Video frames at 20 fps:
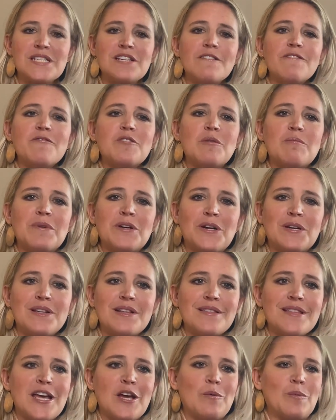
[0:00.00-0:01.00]
if you build
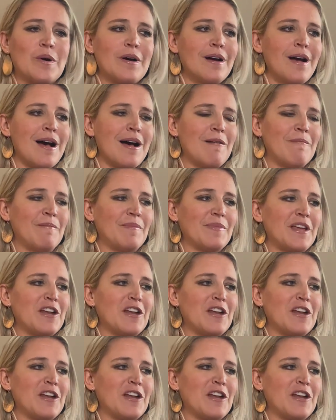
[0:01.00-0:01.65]
it, they will come.